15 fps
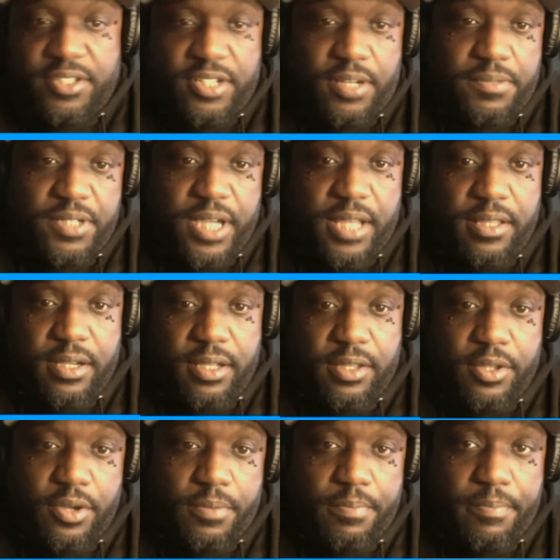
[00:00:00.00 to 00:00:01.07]
jump shot look a
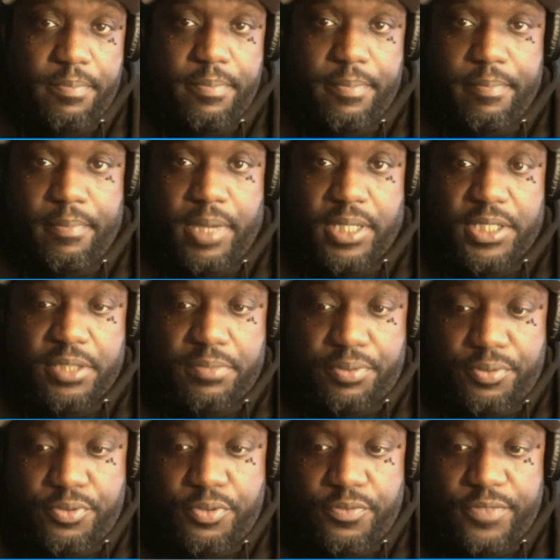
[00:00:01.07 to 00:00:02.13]
little much
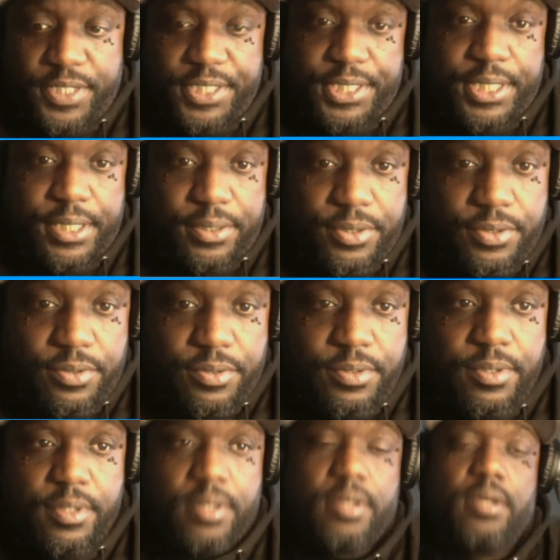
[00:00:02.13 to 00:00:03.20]
improved this year
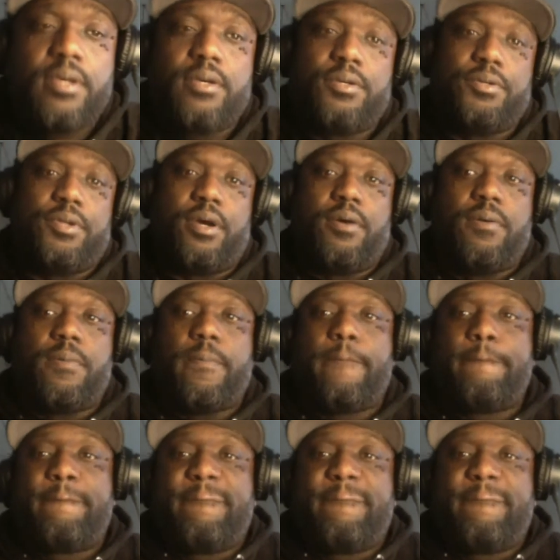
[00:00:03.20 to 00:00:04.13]
too, you know.